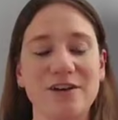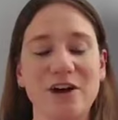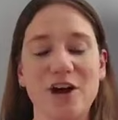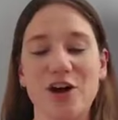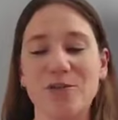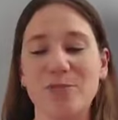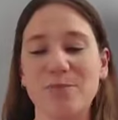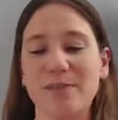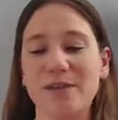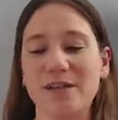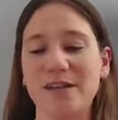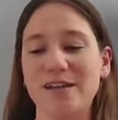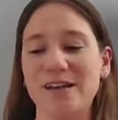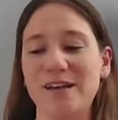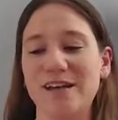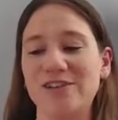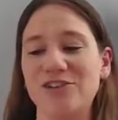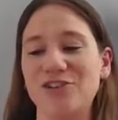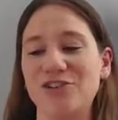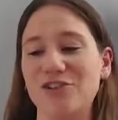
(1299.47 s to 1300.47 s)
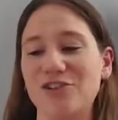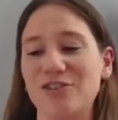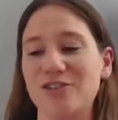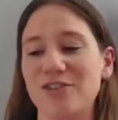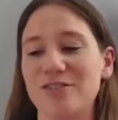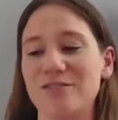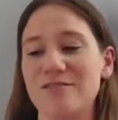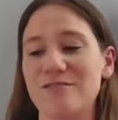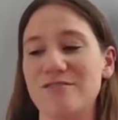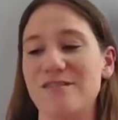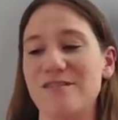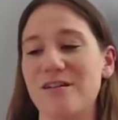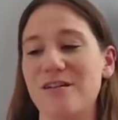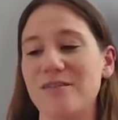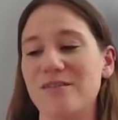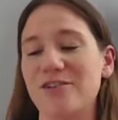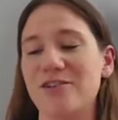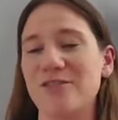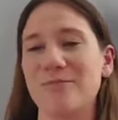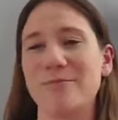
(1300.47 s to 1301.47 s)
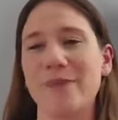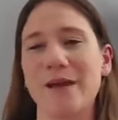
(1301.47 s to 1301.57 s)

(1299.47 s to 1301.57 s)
heartbeat and your